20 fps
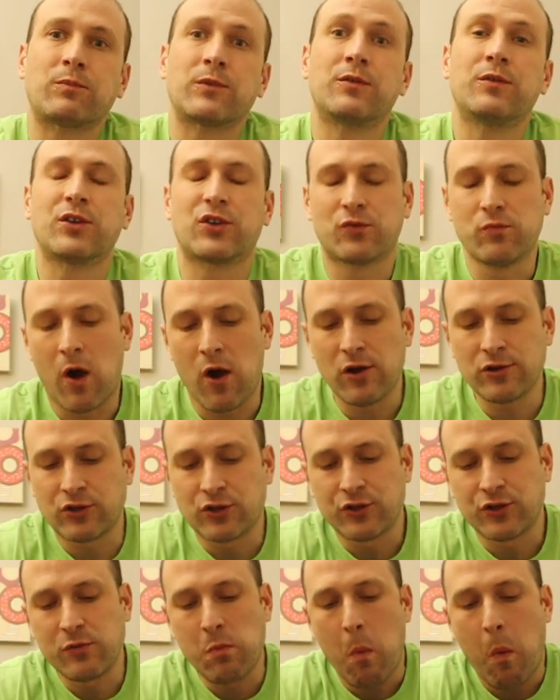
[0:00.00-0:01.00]
the smaller
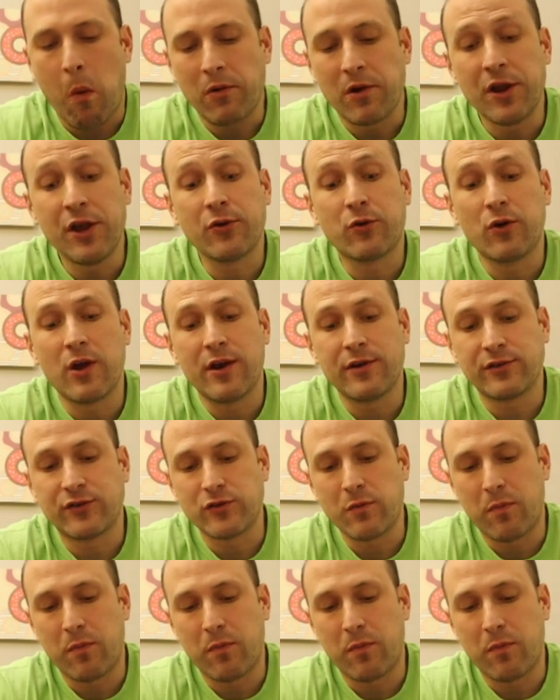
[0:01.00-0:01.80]
children, Legoland is